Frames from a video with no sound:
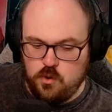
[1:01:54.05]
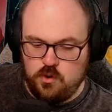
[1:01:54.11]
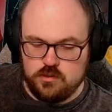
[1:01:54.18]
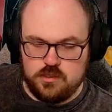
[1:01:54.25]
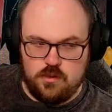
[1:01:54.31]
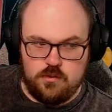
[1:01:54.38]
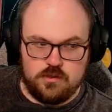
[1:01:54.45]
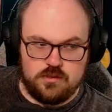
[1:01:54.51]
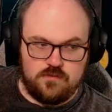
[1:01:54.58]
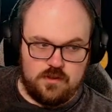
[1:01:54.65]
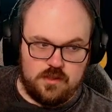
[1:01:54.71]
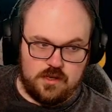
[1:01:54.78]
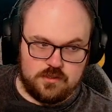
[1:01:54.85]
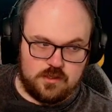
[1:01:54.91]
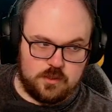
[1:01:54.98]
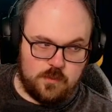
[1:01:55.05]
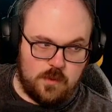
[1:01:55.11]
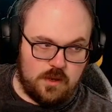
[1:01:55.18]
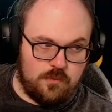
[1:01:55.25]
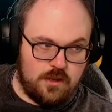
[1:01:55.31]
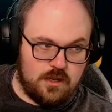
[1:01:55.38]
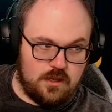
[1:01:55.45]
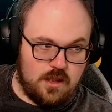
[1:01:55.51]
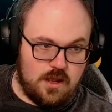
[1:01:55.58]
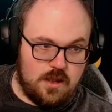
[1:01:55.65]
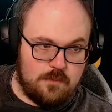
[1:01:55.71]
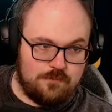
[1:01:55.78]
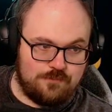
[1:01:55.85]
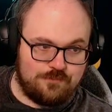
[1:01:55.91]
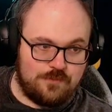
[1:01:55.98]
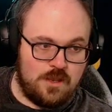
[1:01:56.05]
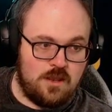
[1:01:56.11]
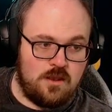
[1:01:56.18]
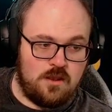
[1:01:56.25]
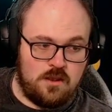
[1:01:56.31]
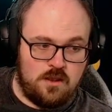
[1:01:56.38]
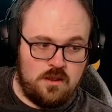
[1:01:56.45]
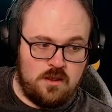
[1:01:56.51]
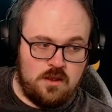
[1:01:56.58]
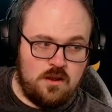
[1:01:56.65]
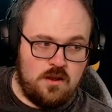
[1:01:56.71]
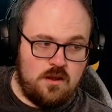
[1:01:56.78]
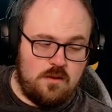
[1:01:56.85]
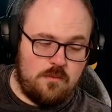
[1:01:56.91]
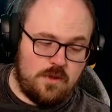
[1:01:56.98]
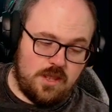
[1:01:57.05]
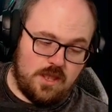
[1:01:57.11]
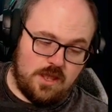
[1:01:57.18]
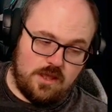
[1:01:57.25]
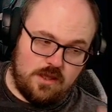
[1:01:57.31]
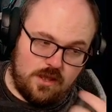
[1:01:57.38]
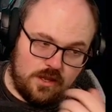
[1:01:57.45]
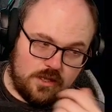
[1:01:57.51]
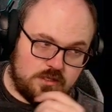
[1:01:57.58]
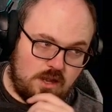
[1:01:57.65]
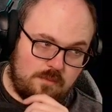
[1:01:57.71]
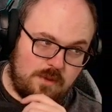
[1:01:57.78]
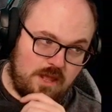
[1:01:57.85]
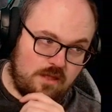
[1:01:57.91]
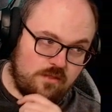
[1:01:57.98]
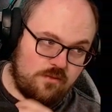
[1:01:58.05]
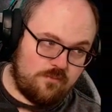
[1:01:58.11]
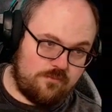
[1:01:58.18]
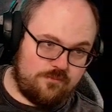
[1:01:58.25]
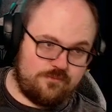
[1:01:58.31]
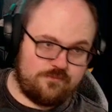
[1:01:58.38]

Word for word: Boros Lotus Field decks that Spike played a lot. But yeah, I guess Omnath.